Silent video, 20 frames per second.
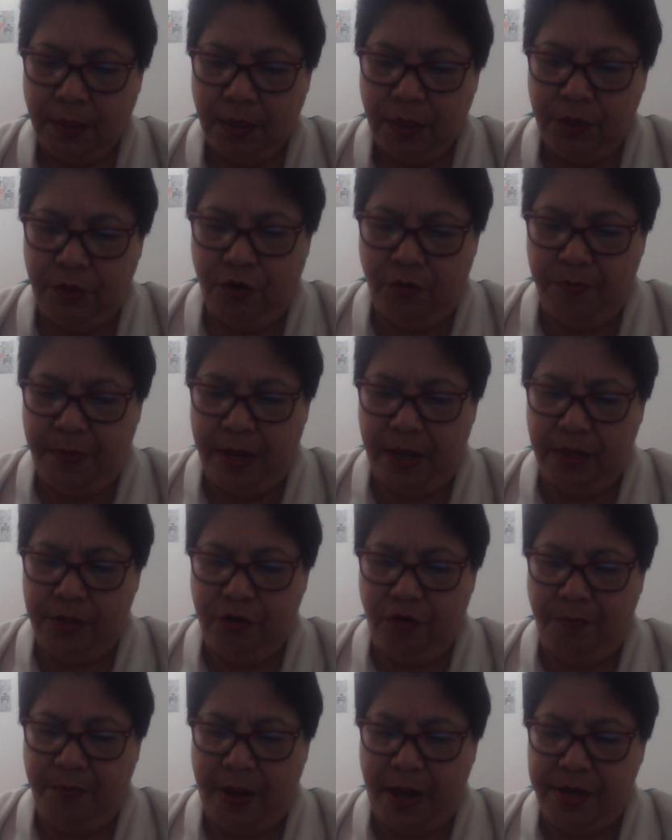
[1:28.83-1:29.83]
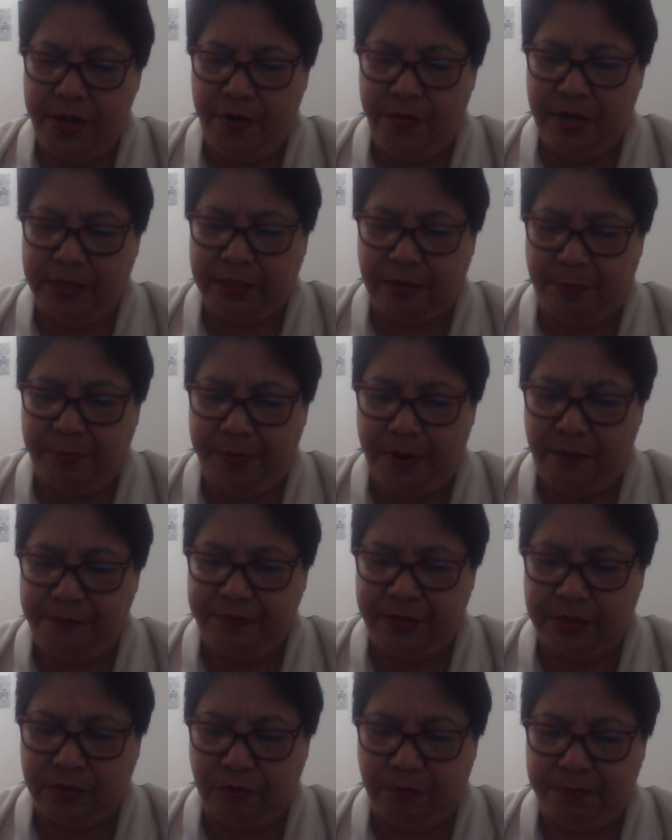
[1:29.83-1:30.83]
Your buyer has a
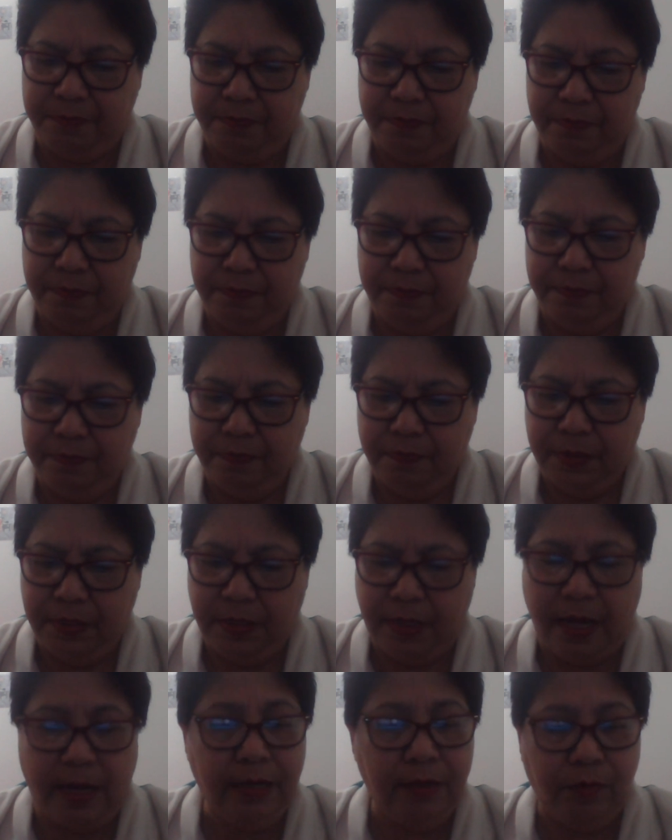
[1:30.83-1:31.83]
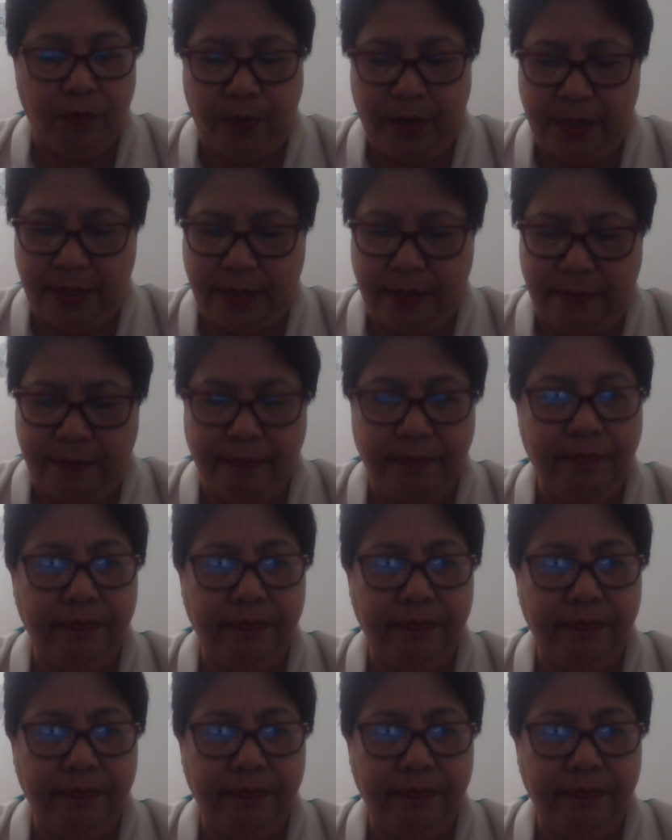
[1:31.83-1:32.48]
profit of. Yeah, go ahead.